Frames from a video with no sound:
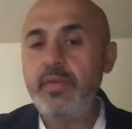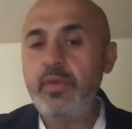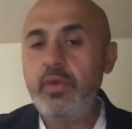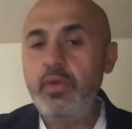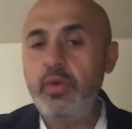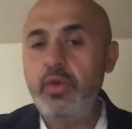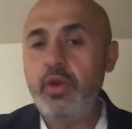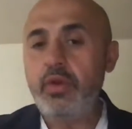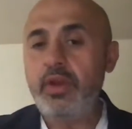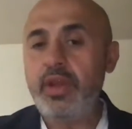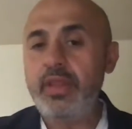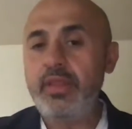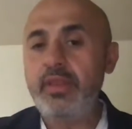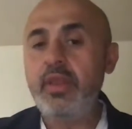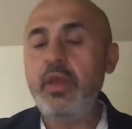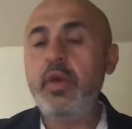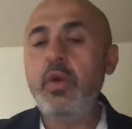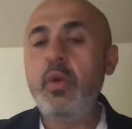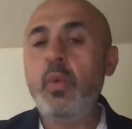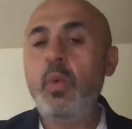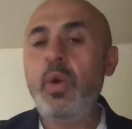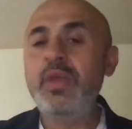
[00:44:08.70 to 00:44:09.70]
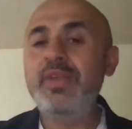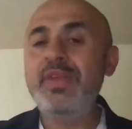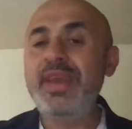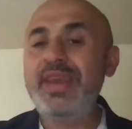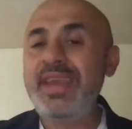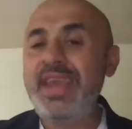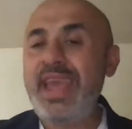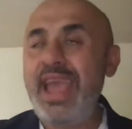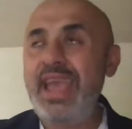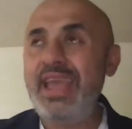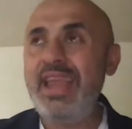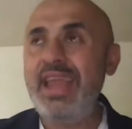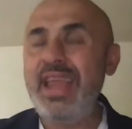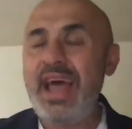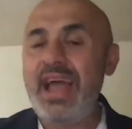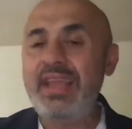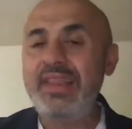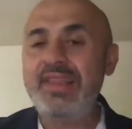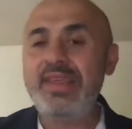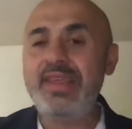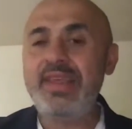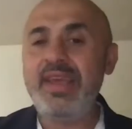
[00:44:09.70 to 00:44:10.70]
Ugarit was a
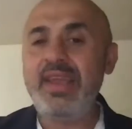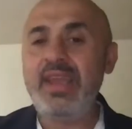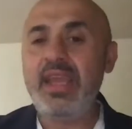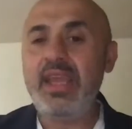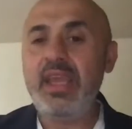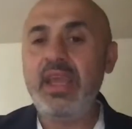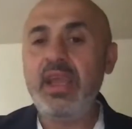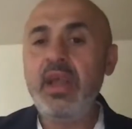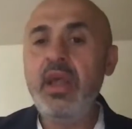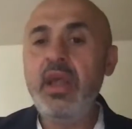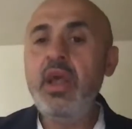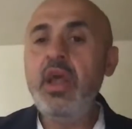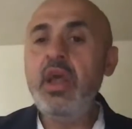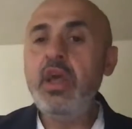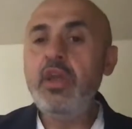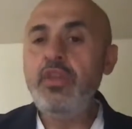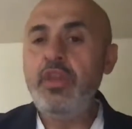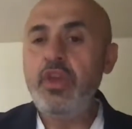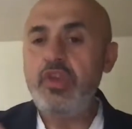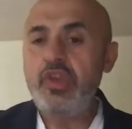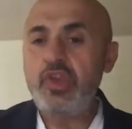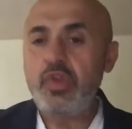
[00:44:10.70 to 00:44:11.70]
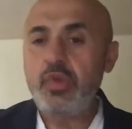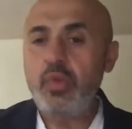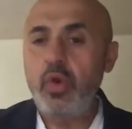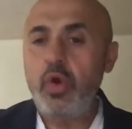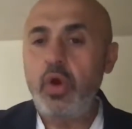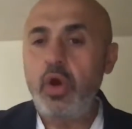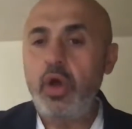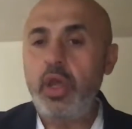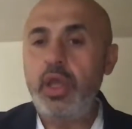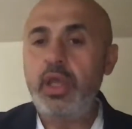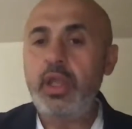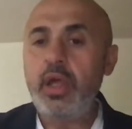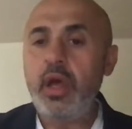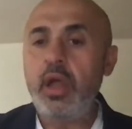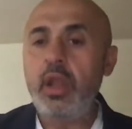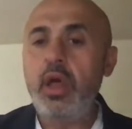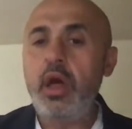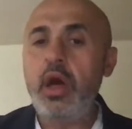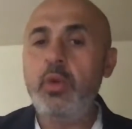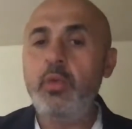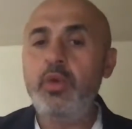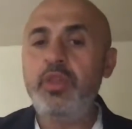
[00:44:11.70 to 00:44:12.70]
Canaanite city destroyed
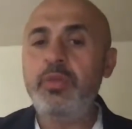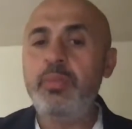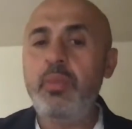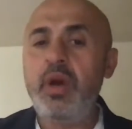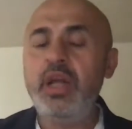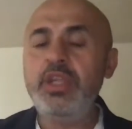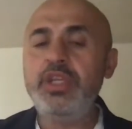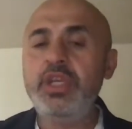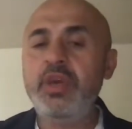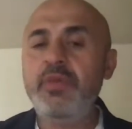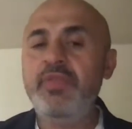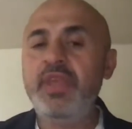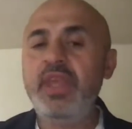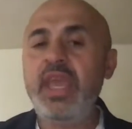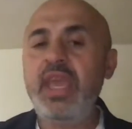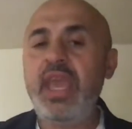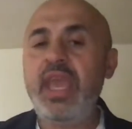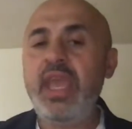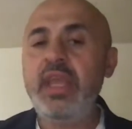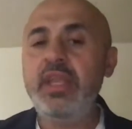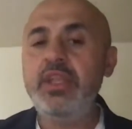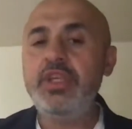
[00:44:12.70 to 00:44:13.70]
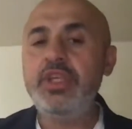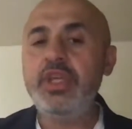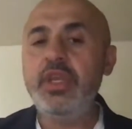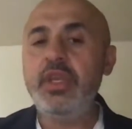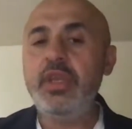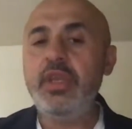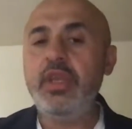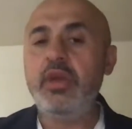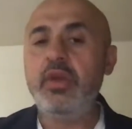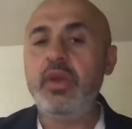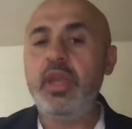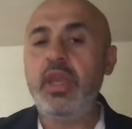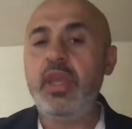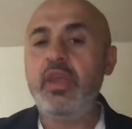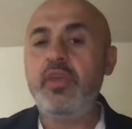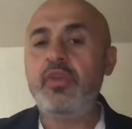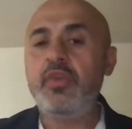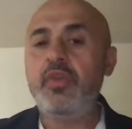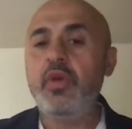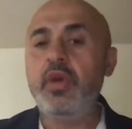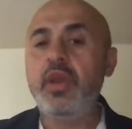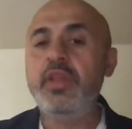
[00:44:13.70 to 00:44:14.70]
along with much of the ancient Near
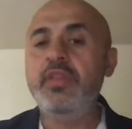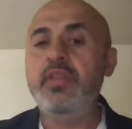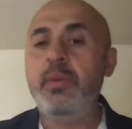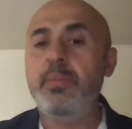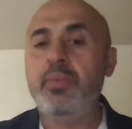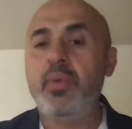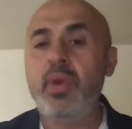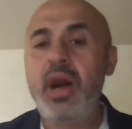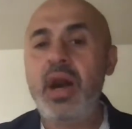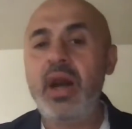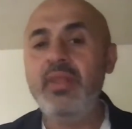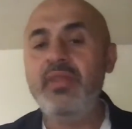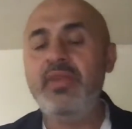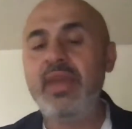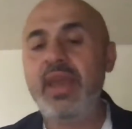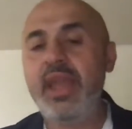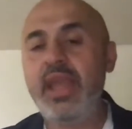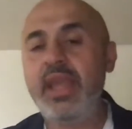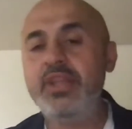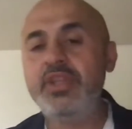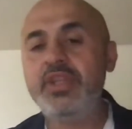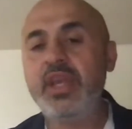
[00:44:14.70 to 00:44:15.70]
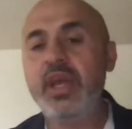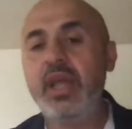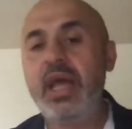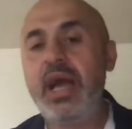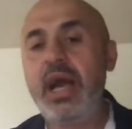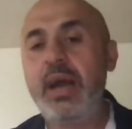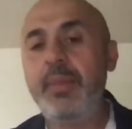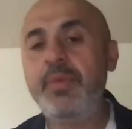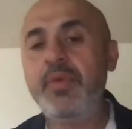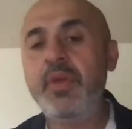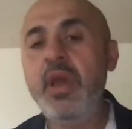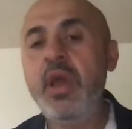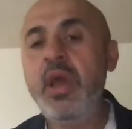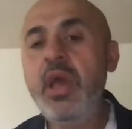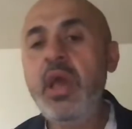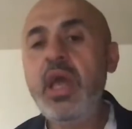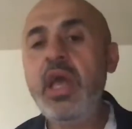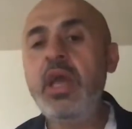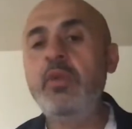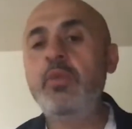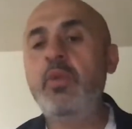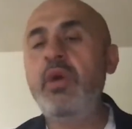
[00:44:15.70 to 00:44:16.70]
East during the Bronze Age collapse
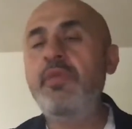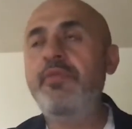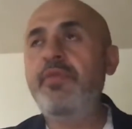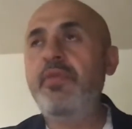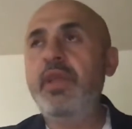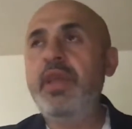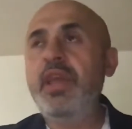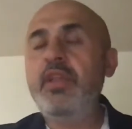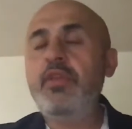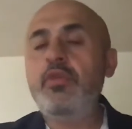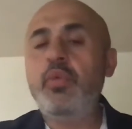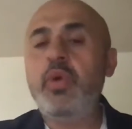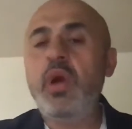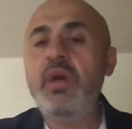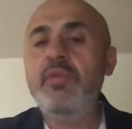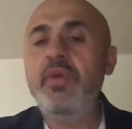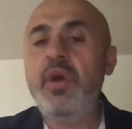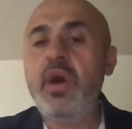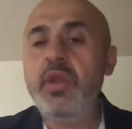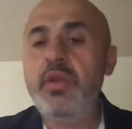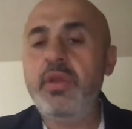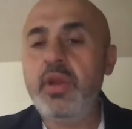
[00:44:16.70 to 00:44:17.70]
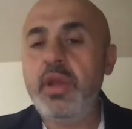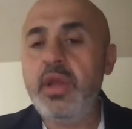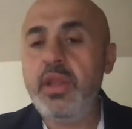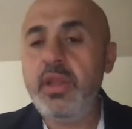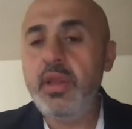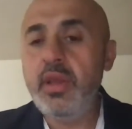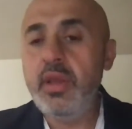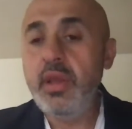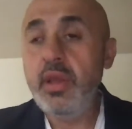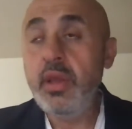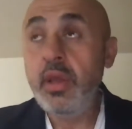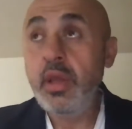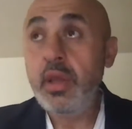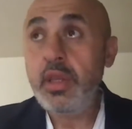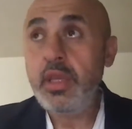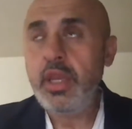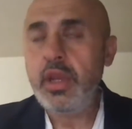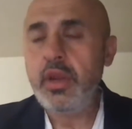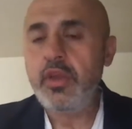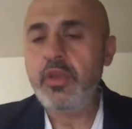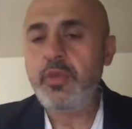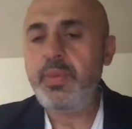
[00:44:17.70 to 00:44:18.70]
and roughly 1200
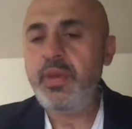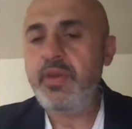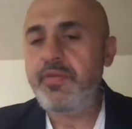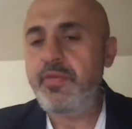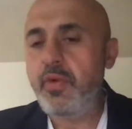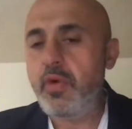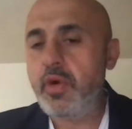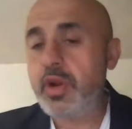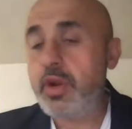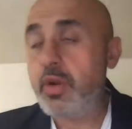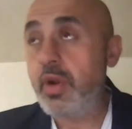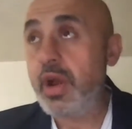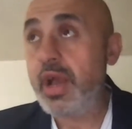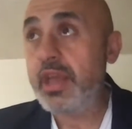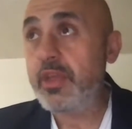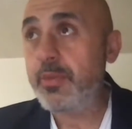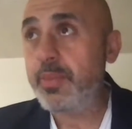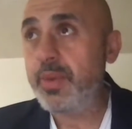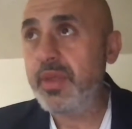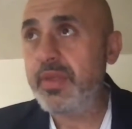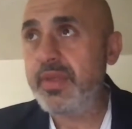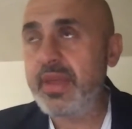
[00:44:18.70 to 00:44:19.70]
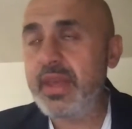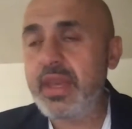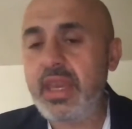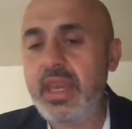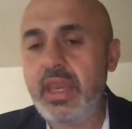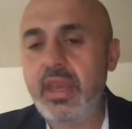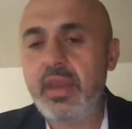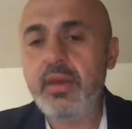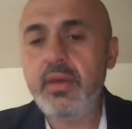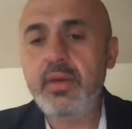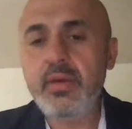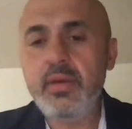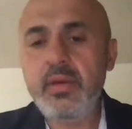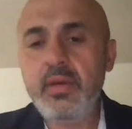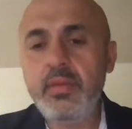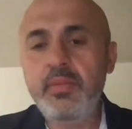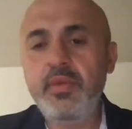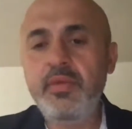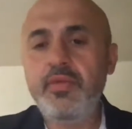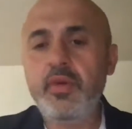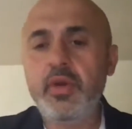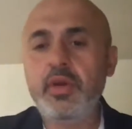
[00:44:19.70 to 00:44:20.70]
years before Christ, BCE,
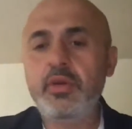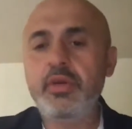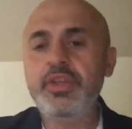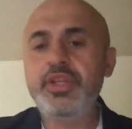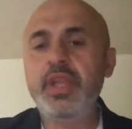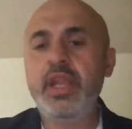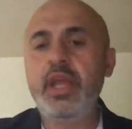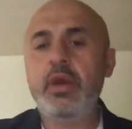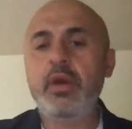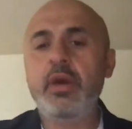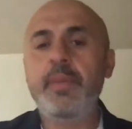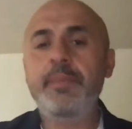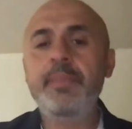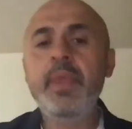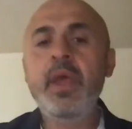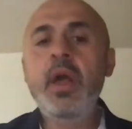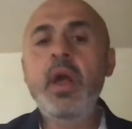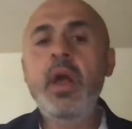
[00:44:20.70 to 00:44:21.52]
before Christian era